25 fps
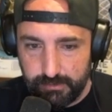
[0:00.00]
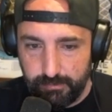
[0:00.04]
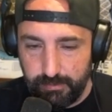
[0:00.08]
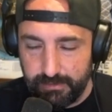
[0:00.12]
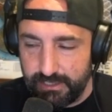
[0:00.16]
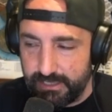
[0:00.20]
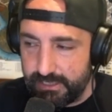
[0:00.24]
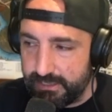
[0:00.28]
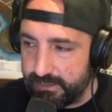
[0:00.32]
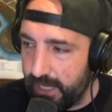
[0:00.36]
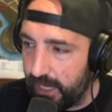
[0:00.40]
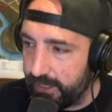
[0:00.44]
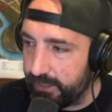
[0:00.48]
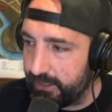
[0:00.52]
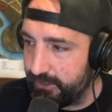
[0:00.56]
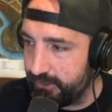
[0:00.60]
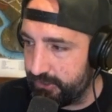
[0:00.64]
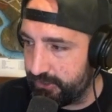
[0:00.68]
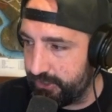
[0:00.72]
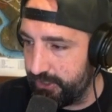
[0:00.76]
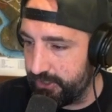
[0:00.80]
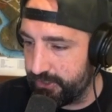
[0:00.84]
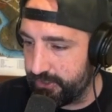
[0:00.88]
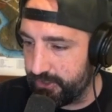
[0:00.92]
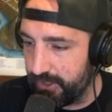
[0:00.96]
But the second
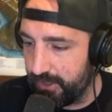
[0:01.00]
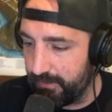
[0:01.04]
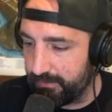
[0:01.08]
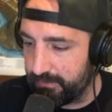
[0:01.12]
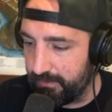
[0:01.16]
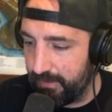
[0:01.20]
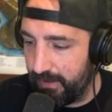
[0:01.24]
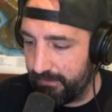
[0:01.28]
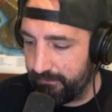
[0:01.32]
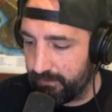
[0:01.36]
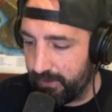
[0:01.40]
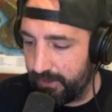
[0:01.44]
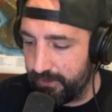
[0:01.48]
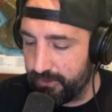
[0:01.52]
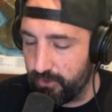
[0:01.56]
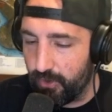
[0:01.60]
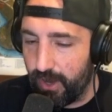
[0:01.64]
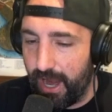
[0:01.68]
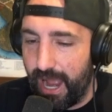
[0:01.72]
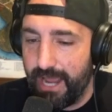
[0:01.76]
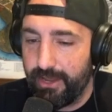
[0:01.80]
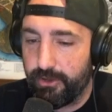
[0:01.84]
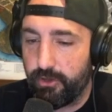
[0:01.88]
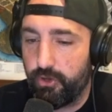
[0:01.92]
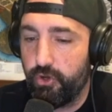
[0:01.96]
she showed up to my front door,
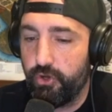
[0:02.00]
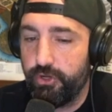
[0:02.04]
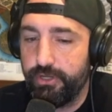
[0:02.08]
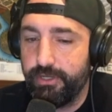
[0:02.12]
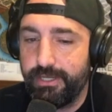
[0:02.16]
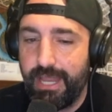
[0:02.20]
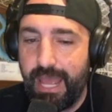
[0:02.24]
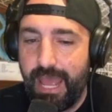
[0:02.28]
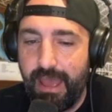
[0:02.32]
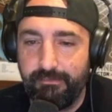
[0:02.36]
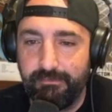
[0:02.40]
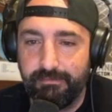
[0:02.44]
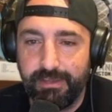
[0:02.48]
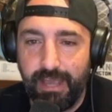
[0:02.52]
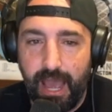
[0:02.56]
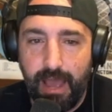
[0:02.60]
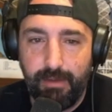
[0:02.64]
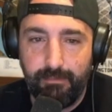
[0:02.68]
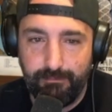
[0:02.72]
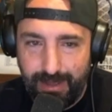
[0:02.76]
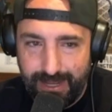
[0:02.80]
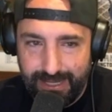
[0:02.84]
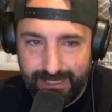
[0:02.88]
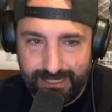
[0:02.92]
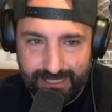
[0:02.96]
I couldn't have got
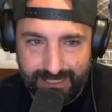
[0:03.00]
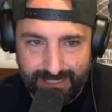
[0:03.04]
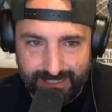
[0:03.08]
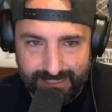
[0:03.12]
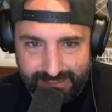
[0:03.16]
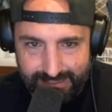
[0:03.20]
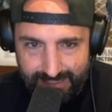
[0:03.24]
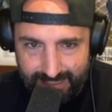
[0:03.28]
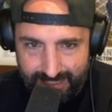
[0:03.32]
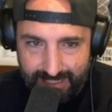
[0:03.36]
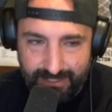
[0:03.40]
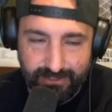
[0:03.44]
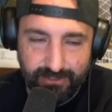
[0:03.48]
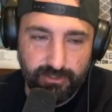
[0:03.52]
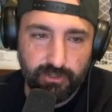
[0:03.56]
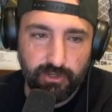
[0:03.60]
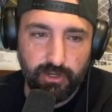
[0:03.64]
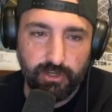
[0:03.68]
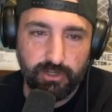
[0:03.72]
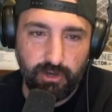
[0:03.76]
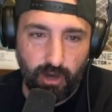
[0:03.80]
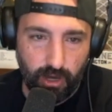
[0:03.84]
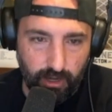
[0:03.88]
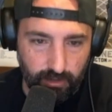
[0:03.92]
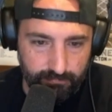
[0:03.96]
my kids in her
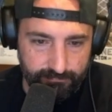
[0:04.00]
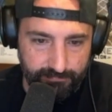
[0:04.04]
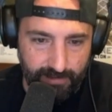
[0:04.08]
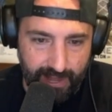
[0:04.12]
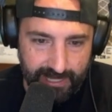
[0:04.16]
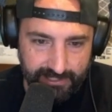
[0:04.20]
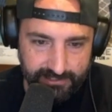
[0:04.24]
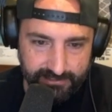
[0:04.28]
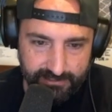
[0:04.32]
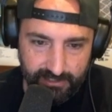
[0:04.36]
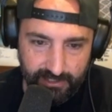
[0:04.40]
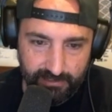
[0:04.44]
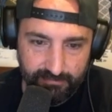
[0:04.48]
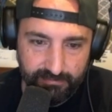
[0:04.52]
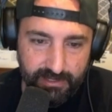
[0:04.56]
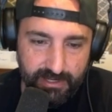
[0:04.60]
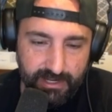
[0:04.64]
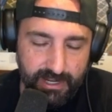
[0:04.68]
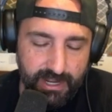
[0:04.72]
car fast enough.